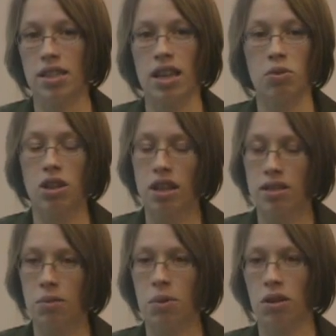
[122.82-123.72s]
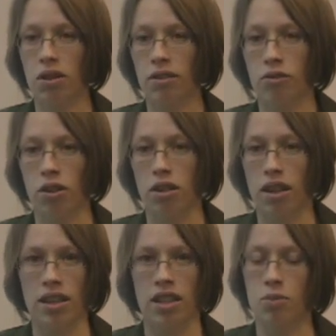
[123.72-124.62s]
that's what they seem to be looking for.
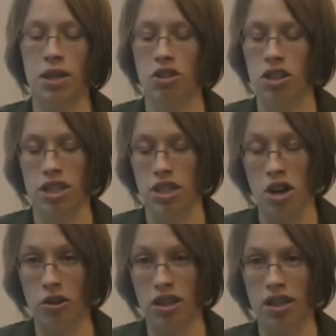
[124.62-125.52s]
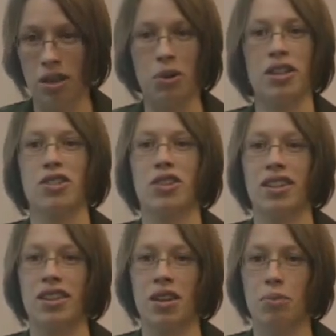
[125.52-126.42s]
They didn't expect you already to know it. They wanted you
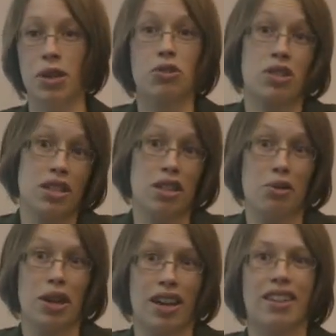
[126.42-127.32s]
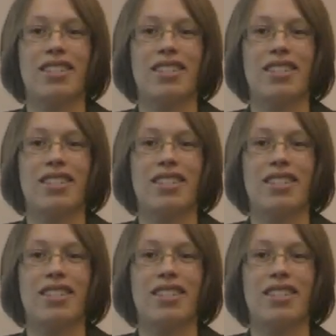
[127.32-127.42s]
to be interested in knowing it.